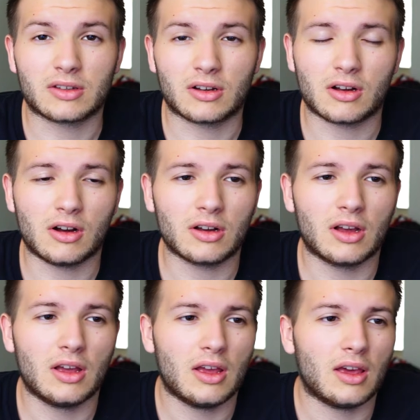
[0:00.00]
Hong
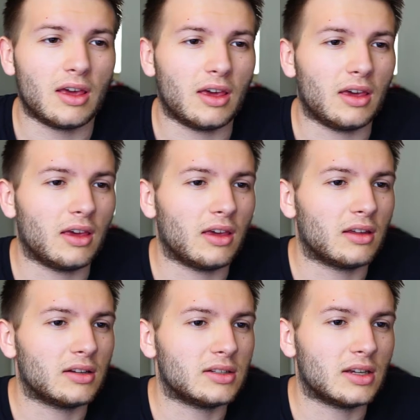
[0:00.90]
Kong.
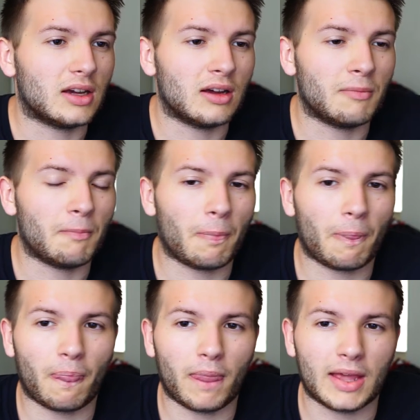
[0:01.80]
And
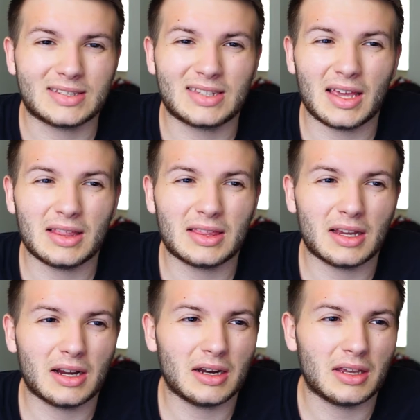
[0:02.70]
I stayed
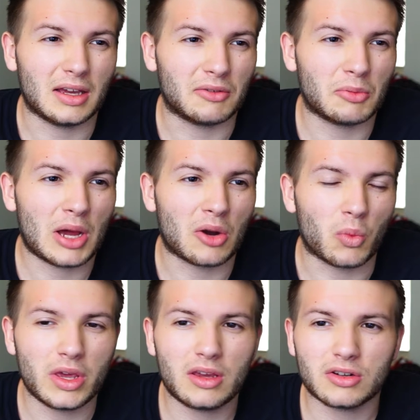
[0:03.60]
there, about a
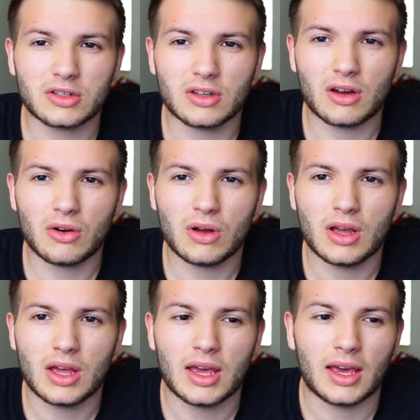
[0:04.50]
week or so,
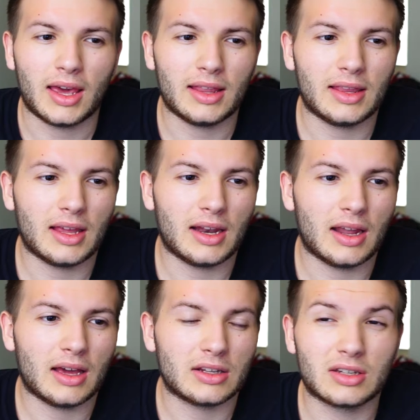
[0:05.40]
and
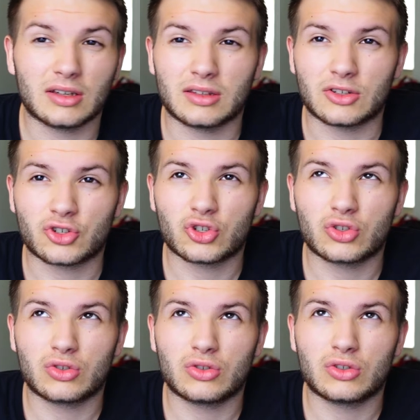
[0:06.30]
then took the
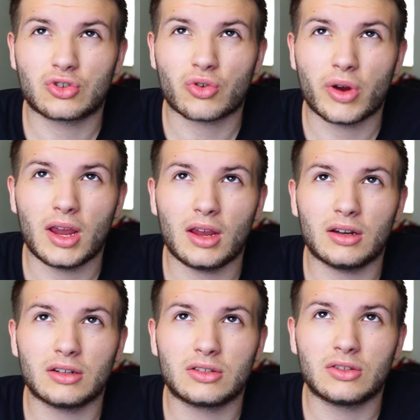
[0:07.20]

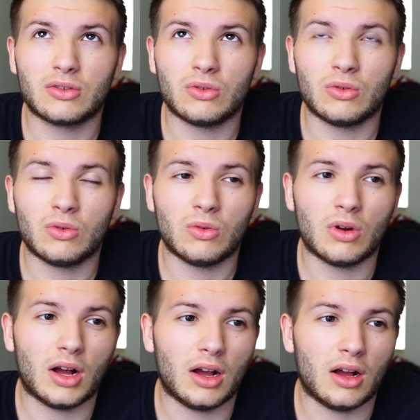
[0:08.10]
train to